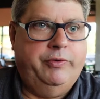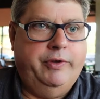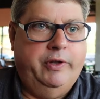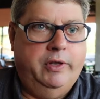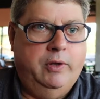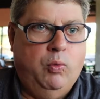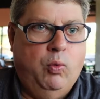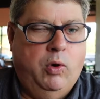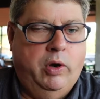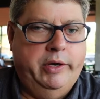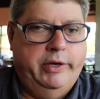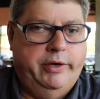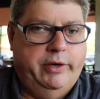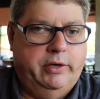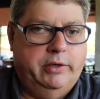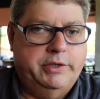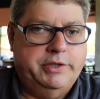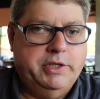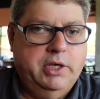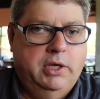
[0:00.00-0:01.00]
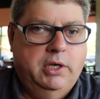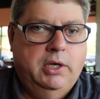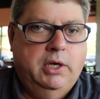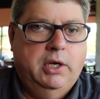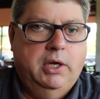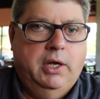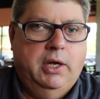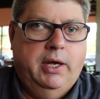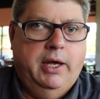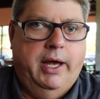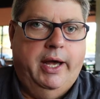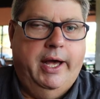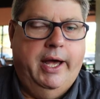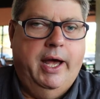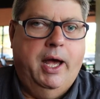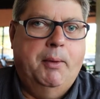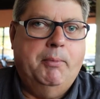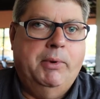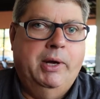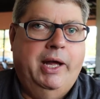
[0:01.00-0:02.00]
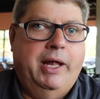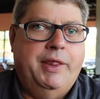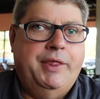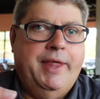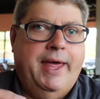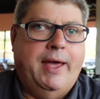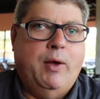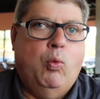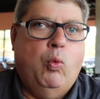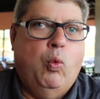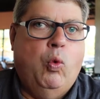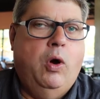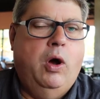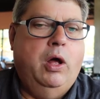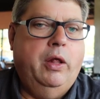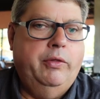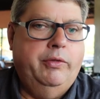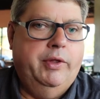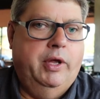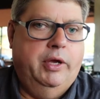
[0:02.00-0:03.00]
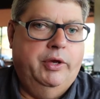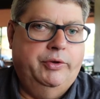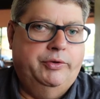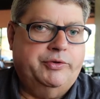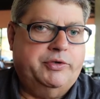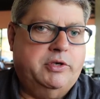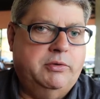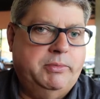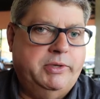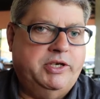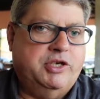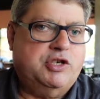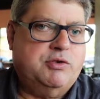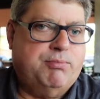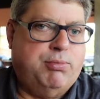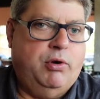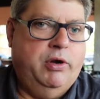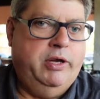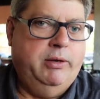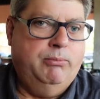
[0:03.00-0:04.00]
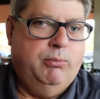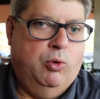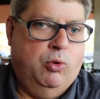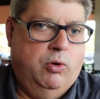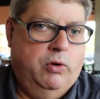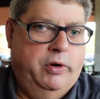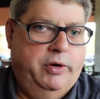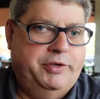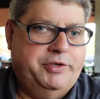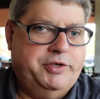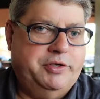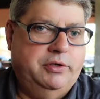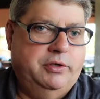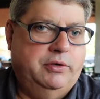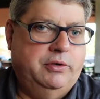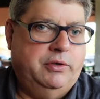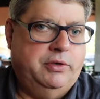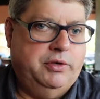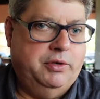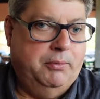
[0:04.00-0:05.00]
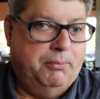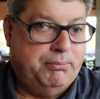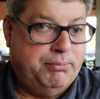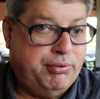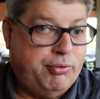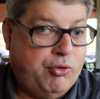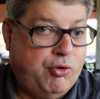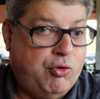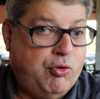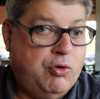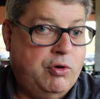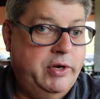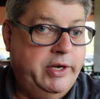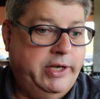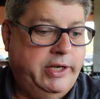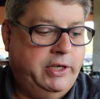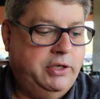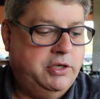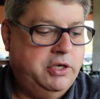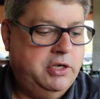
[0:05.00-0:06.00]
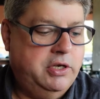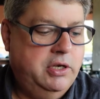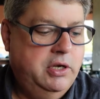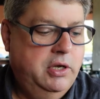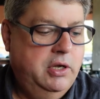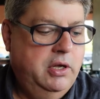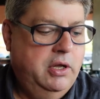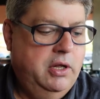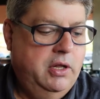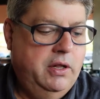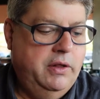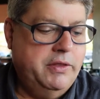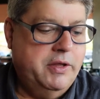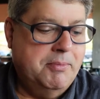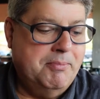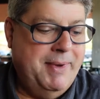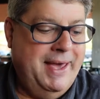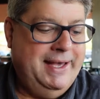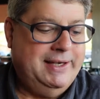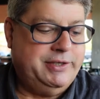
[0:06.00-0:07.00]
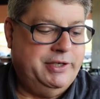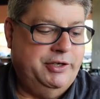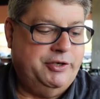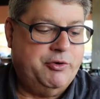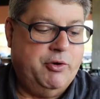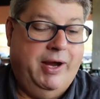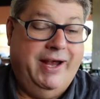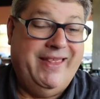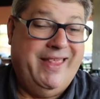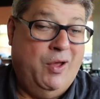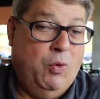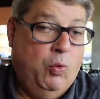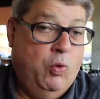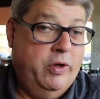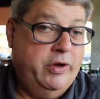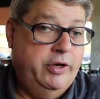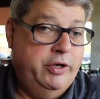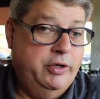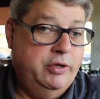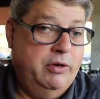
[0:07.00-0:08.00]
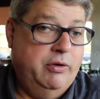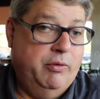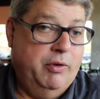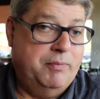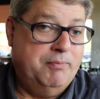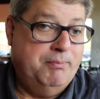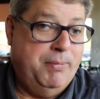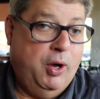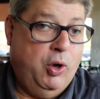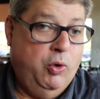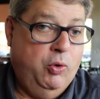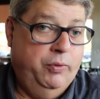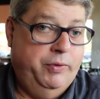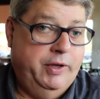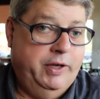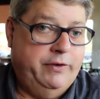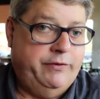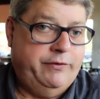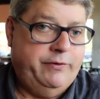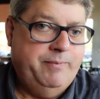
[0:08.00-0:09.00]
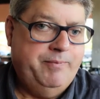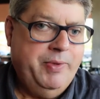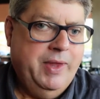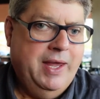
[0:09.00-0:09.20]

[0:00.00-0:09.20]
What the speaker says: and the wonders, but they want those to be springboards to preach the message, right? And they want to do it with boldness.